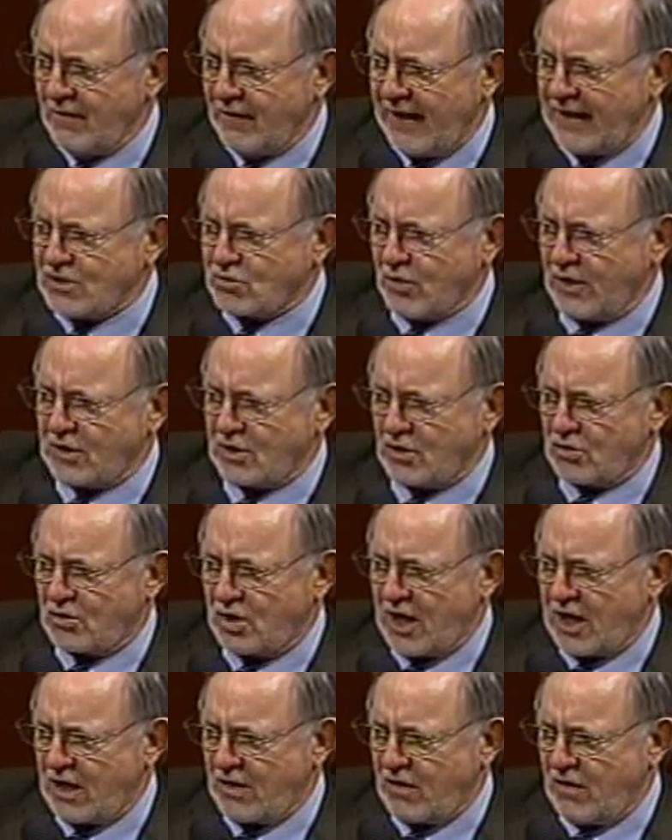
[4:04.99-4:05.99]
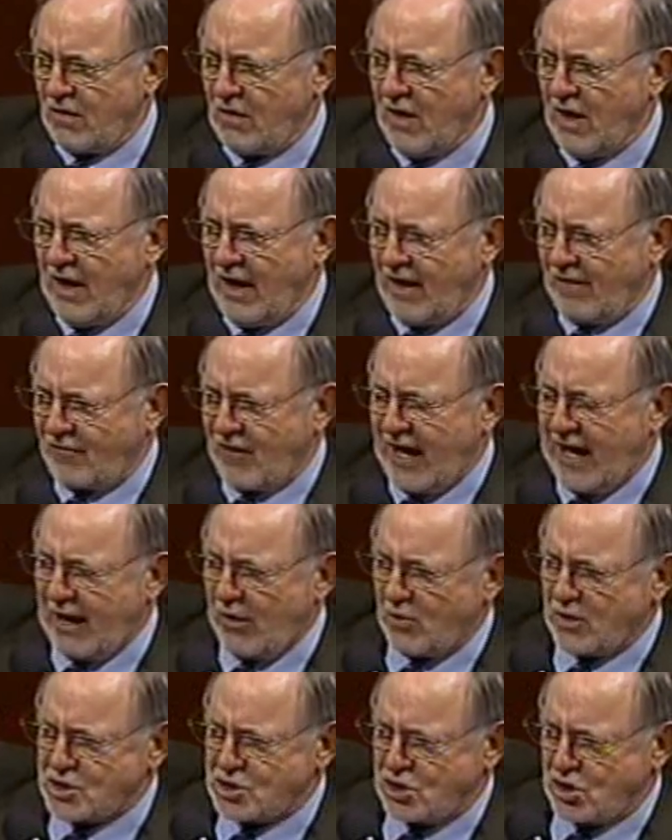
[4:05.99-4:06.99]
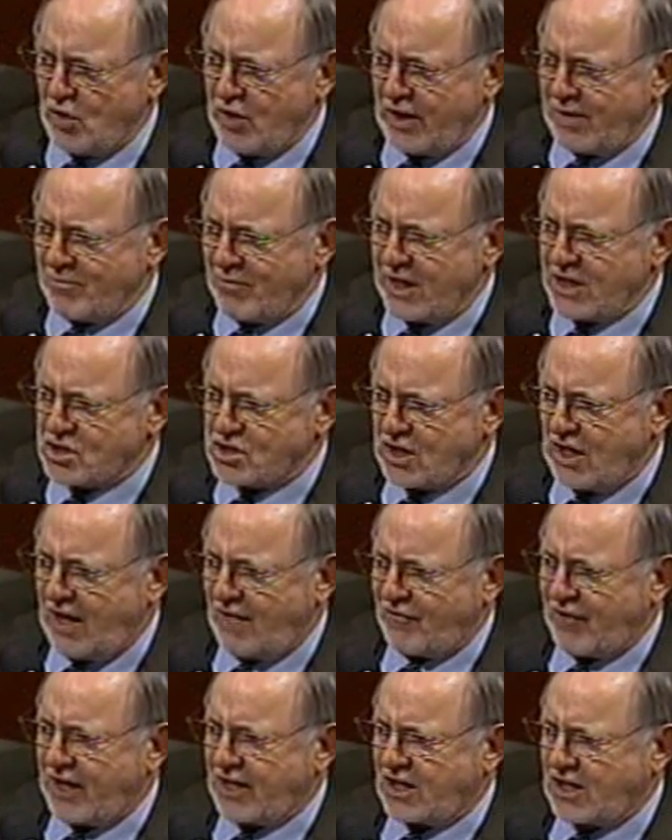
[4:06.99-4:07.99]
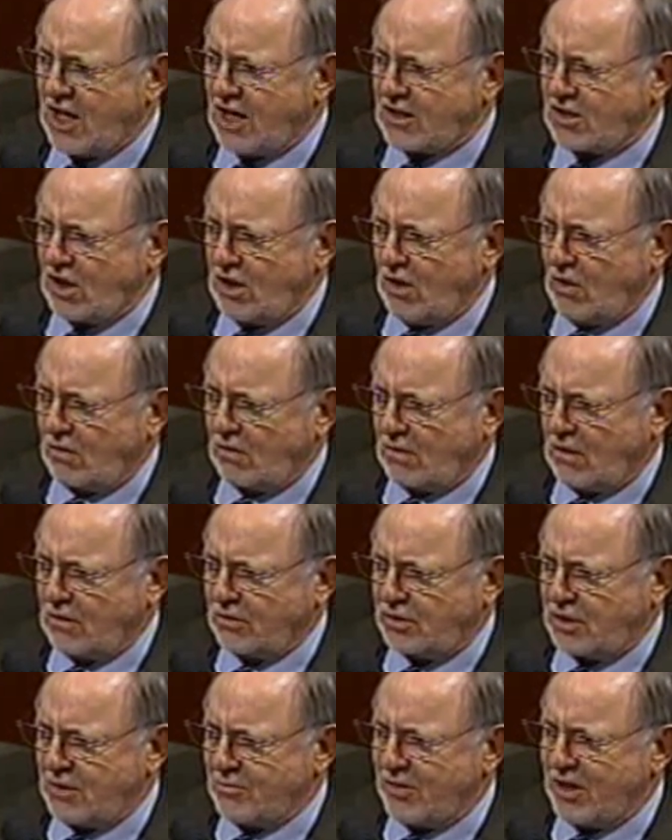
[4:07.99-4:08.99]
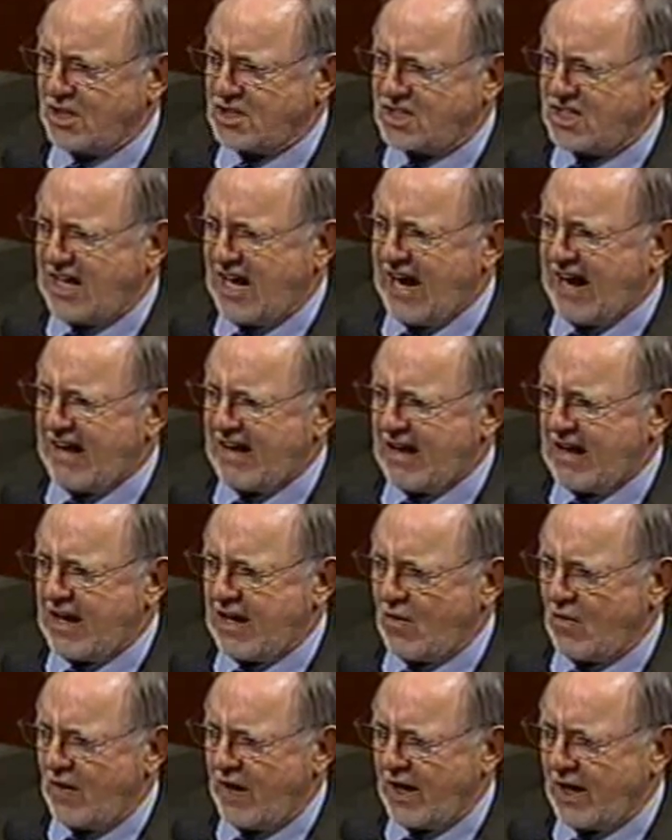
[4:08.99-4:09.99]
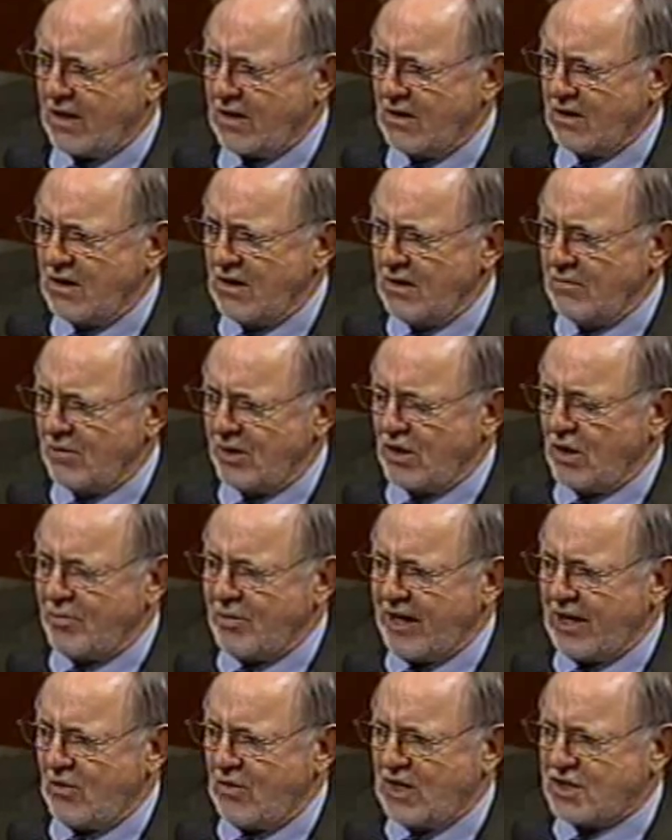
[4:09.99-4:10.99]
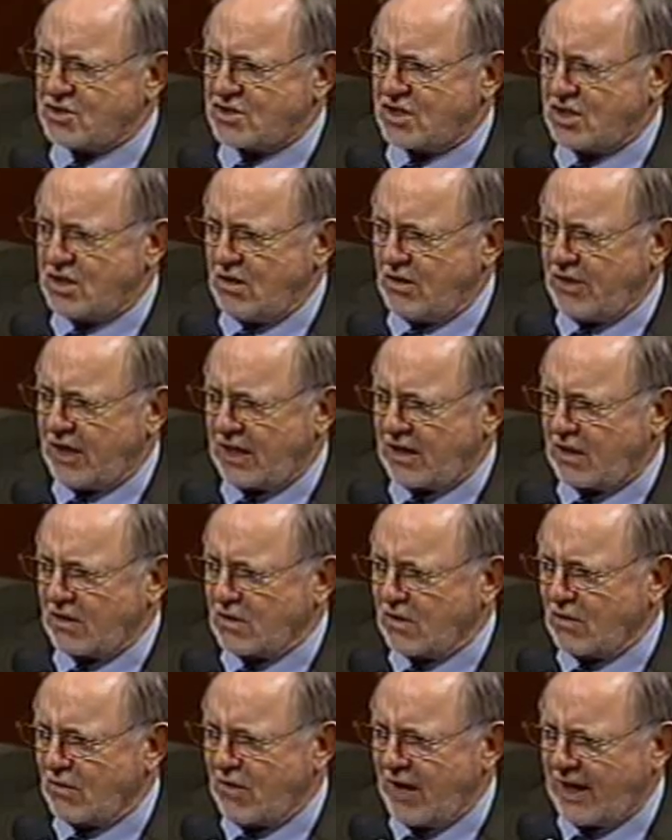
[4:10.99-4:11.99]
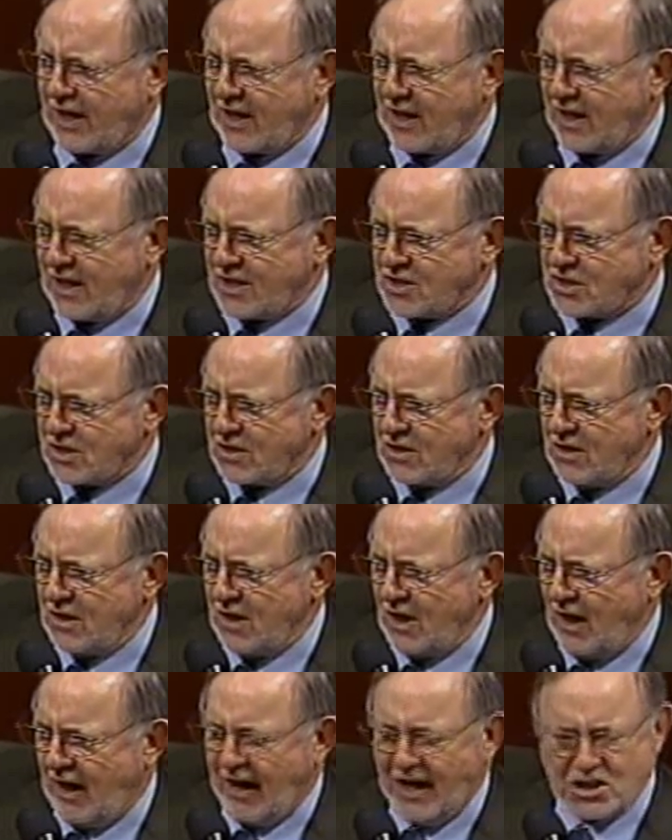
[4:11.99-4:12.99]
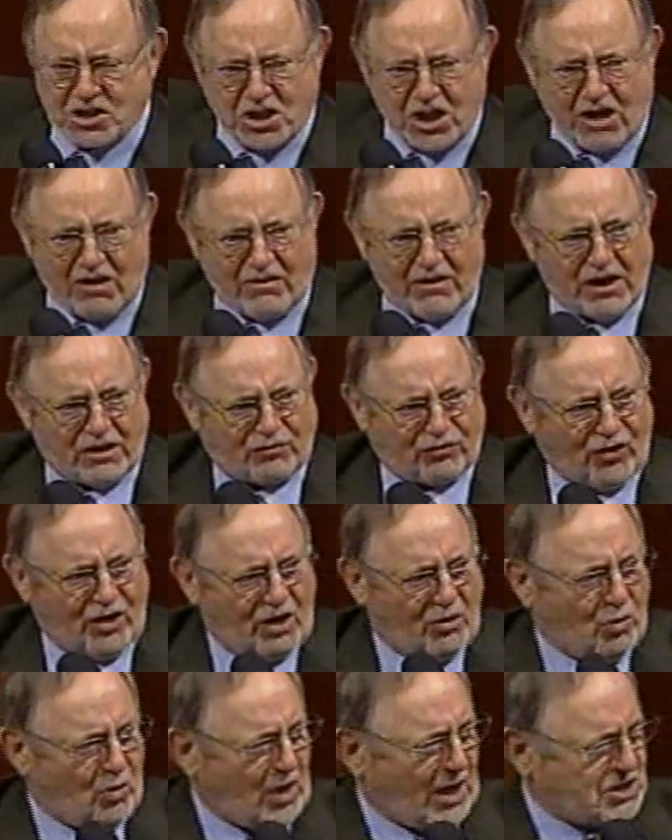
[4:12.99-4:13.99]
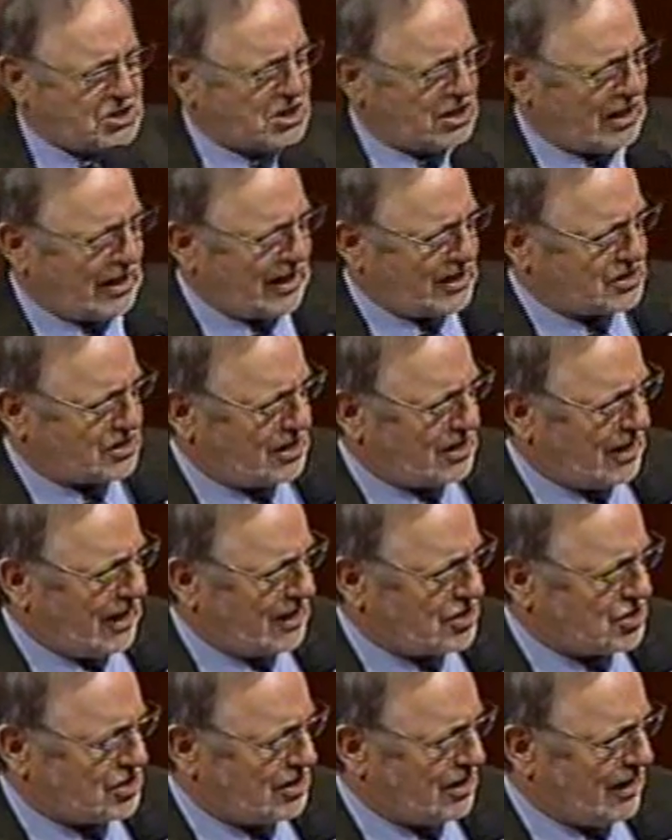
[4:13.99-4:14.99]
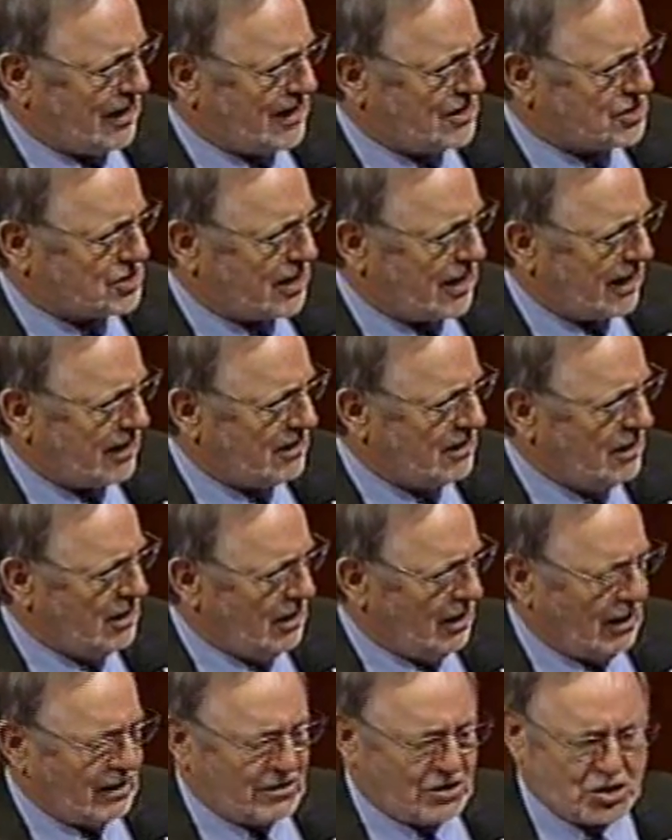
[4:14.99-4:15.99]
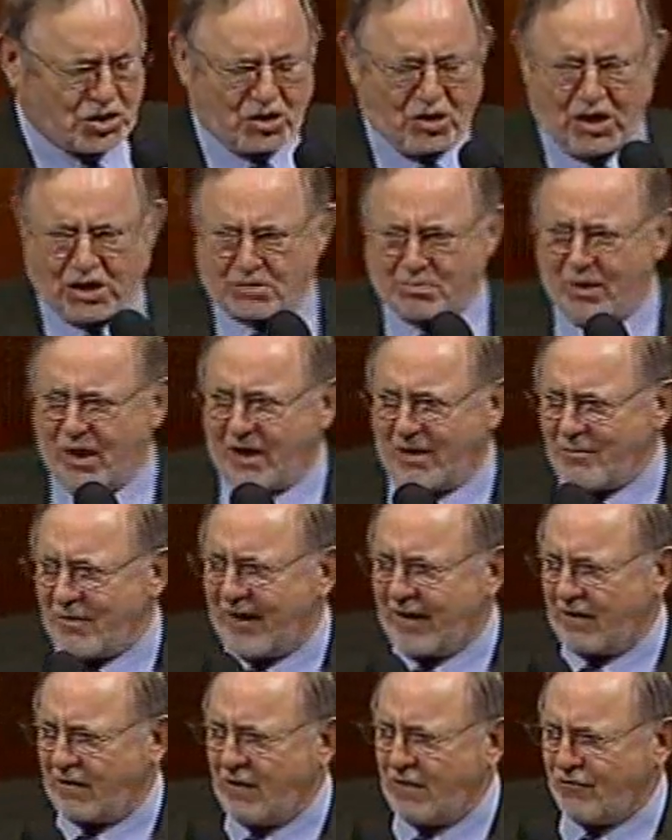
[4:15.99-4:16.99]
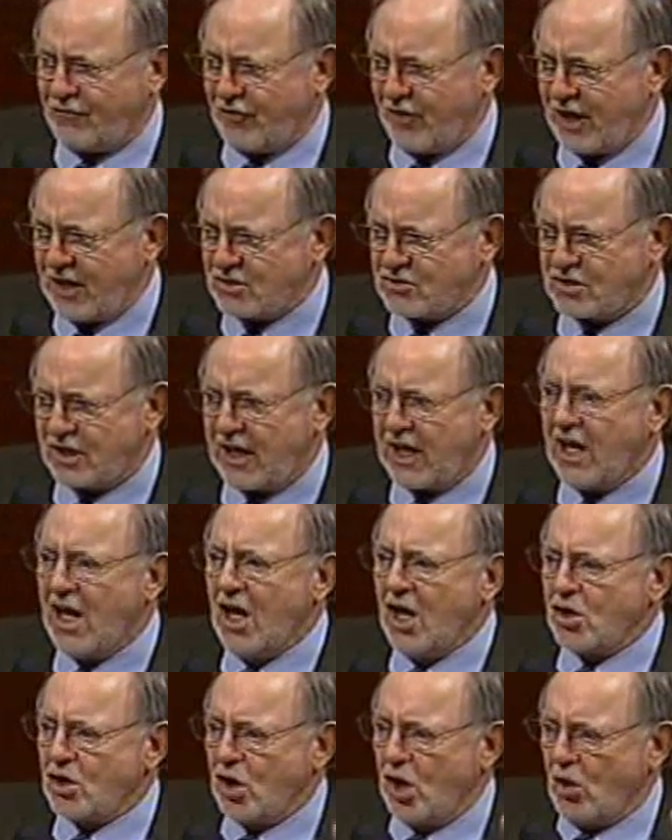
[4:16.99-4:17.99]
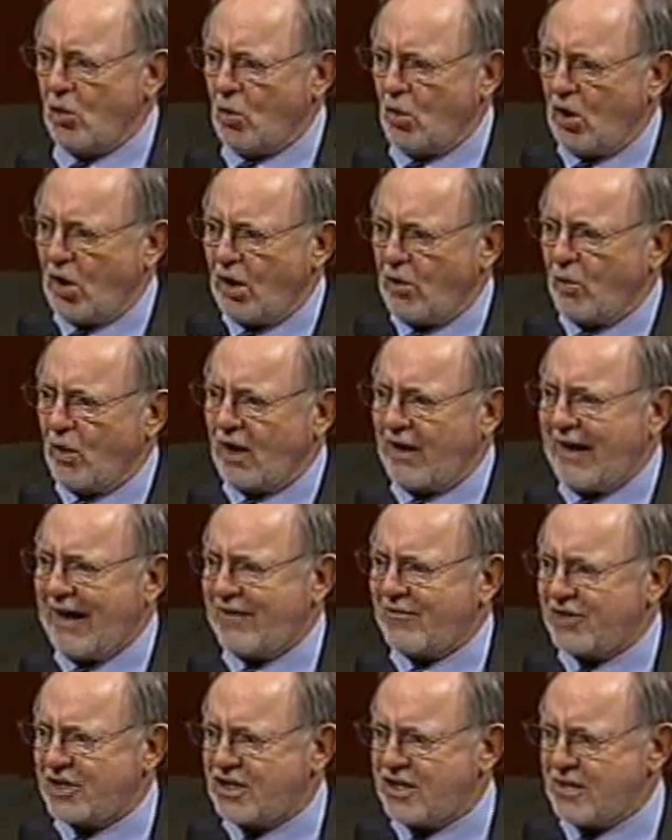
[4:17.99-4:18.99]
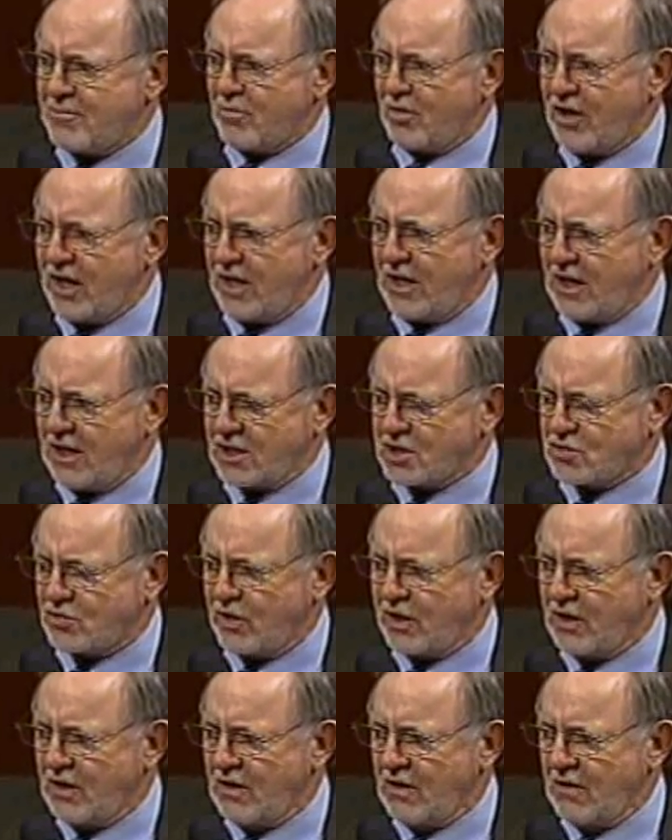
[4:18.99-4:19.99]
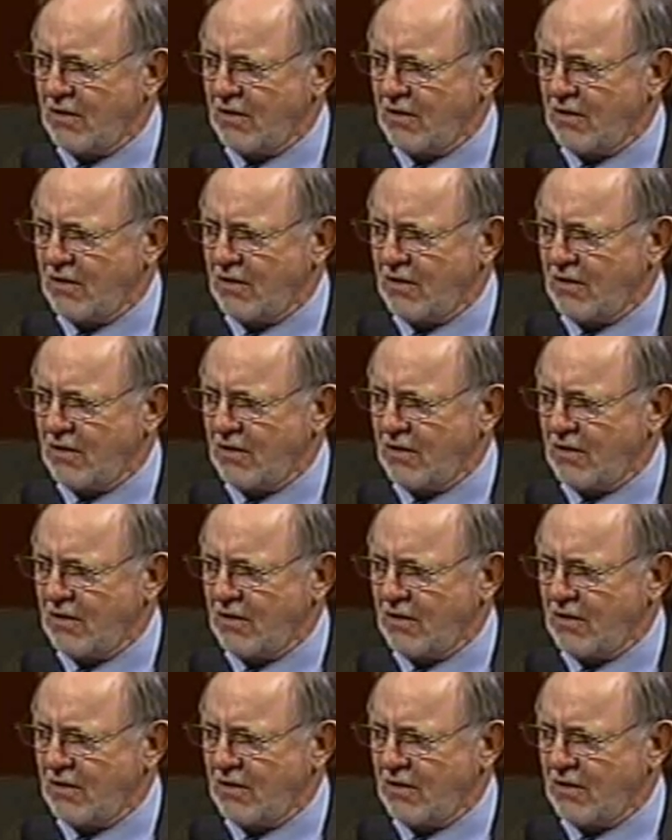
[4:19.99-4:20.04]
That's what they're trying to do. If I was doing it myself, I'd cut the old growth timber. It's dying anyway. But nobody wants to do that. They don't recognize it. I sat on this floor and watched the Alaska National Lands Act under George Miller, my good friend, say, don't worry, we'll have a timber industry.